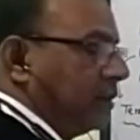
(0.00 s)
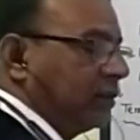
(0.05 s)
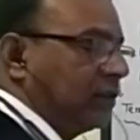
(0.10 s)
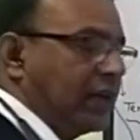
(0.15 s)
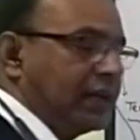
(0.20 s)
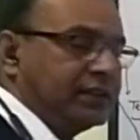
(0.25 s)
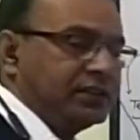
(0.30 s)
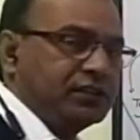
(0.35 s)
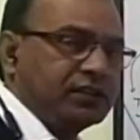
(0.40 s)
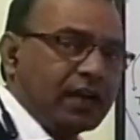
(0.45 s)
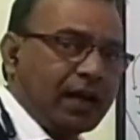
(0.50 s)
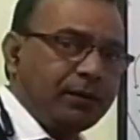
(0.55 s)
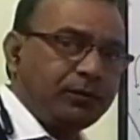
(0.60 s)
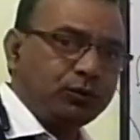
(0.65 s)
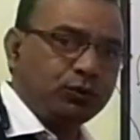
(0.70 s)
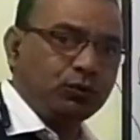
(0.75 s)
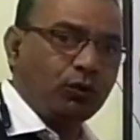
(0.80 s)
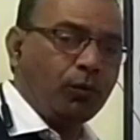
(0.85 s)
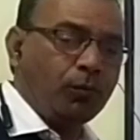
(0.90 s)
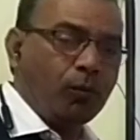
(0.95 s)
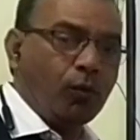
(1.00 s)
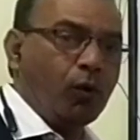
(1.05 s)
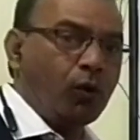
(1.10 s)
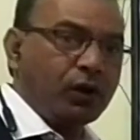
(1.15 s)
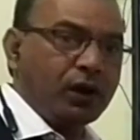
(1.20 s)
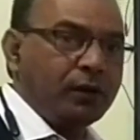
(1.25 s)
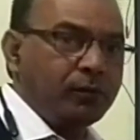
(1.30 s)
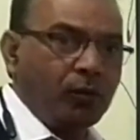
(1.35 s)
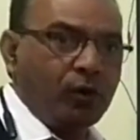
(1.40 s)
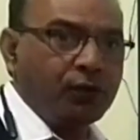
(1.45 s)
the enzyme show
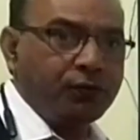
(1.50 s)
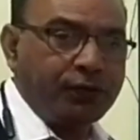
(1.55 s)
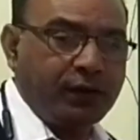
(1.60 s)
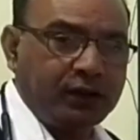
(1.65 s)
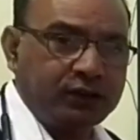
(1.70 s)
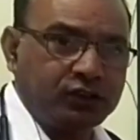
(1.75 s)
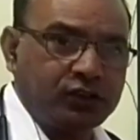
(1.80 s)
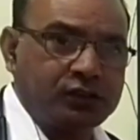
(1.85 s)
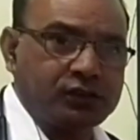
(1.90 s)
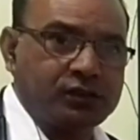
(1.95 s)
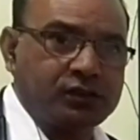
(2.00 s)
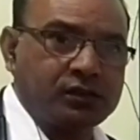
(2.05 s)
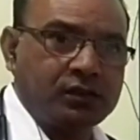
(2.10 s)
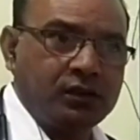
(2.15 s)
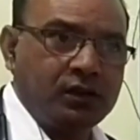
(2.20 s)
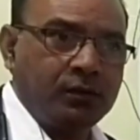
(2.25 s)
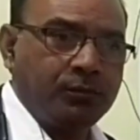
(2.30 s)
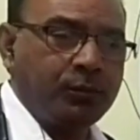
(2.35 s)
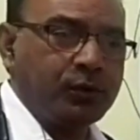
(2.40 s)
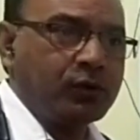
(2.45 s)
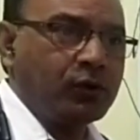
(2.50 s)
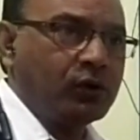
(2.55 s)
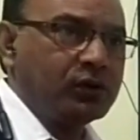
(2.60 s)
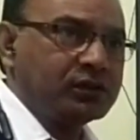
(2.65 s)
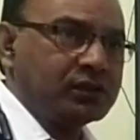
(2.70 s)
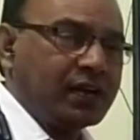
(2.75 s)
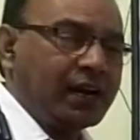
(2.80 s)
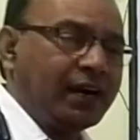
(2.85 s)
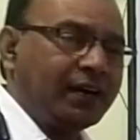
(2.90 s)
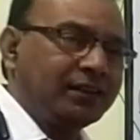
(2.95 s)
more and more functions,
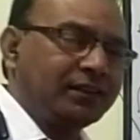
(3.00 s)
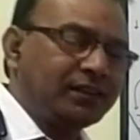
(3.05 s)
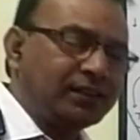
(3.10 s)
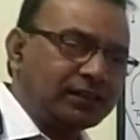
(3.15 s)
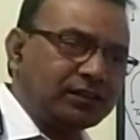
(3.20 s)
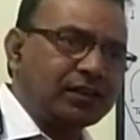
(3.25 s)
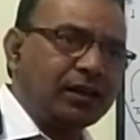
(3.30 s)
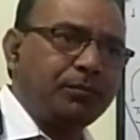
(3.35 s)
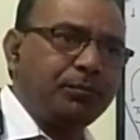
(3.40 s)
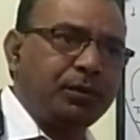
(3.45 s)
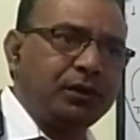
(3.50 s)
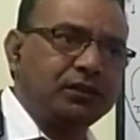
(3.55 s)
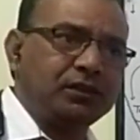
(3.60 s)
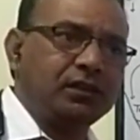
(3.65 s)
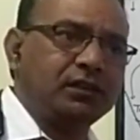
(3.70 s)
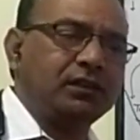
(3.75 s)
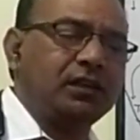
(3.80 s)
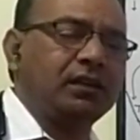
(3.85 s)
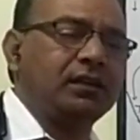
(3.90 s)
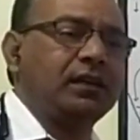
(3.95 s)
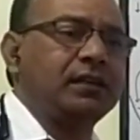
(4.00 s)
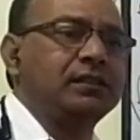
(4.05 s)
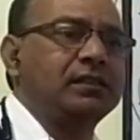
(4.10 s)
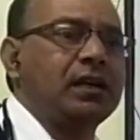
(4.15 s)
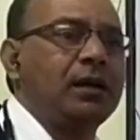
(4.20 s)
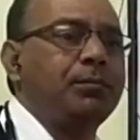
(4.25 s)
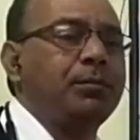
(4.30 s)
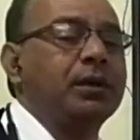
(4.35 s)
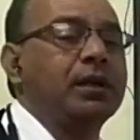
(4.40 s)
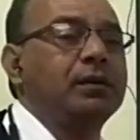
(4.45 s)
because at this temperature the
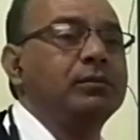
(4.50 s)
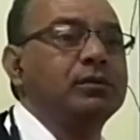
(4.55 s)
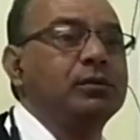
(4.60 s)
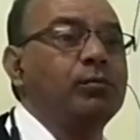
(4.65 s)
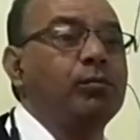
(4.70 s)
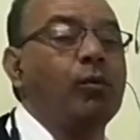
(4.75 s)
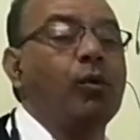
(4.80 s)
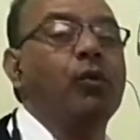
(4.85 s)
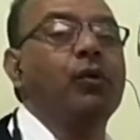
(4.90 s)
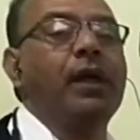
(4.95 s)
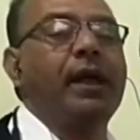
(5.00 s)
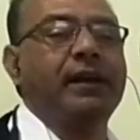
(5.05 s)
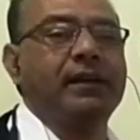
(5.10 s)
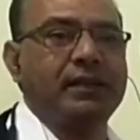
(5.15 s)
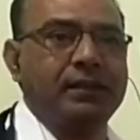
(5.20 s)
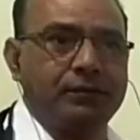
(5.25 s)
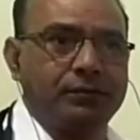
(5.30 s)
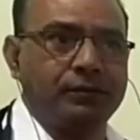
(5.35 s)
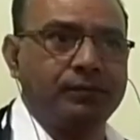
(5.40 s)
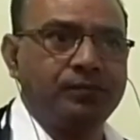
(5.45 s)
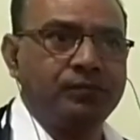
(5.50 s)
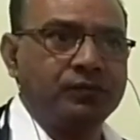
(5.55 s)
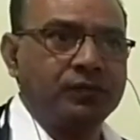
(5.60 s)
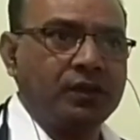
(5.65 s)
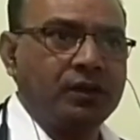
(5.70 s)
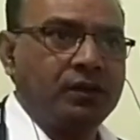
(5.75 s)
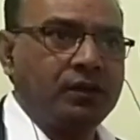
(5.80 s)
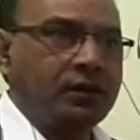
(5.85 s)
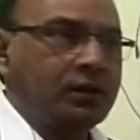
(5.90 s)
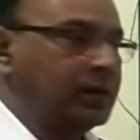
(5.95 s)
enzyme becomes more active.
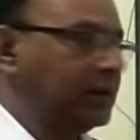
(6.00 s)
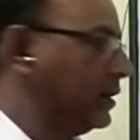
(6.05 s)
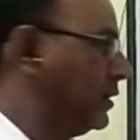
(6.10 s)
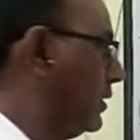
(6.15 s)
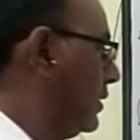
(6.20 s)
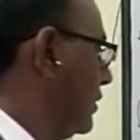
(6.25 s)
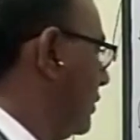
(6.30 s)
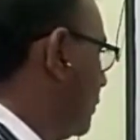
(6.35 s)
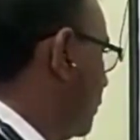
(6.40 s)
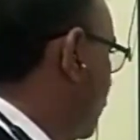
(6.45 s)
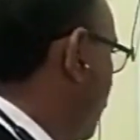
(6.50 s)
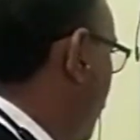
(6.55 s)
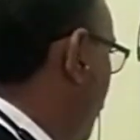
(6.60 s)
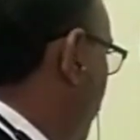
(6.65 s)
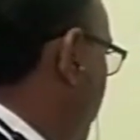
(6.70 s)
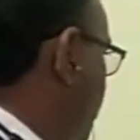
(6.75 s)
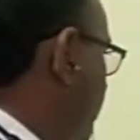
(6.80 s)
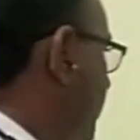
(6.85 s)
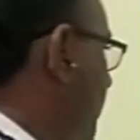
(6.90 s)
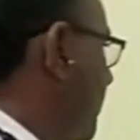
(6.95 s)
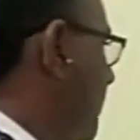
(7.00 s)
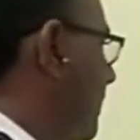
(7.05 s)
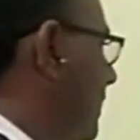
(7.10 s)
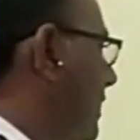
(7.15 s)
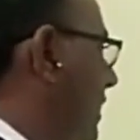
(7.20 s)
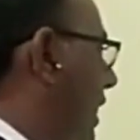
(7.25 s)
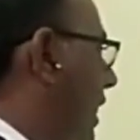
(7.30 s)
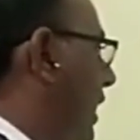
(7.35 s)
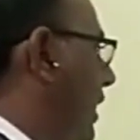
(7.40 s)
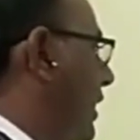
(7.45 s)
So this
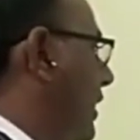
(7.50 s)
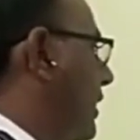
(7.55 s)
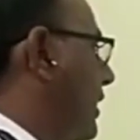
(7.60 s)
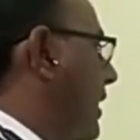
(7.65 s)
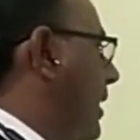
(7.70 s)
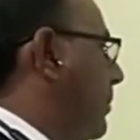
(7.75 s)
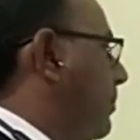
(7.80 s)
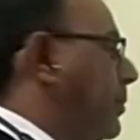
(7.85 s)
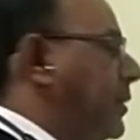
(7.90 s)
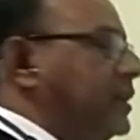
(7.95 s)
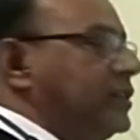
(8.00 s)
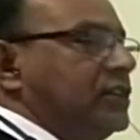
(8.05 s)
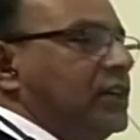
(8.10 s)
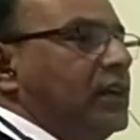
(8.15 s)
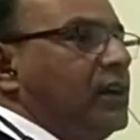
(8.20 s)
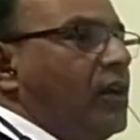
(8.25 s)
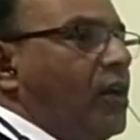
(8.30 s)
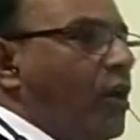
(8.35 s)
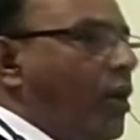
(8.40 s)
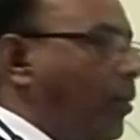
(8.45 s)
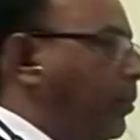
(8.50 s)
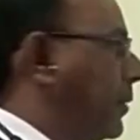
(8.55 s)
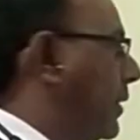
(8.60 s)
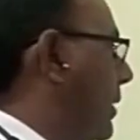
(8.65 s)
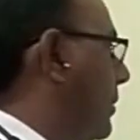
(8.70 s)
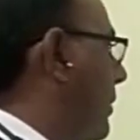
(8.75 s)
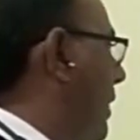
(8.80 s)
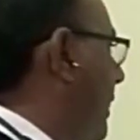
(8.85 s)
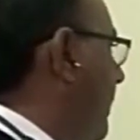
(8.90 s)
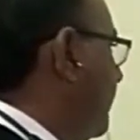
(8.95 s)
is called temperature
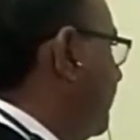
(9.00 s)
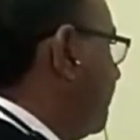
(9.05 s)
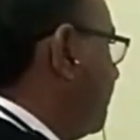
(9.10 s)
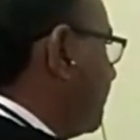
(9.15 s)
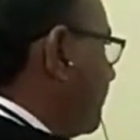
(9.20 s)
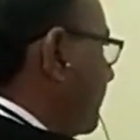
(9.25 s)
optima.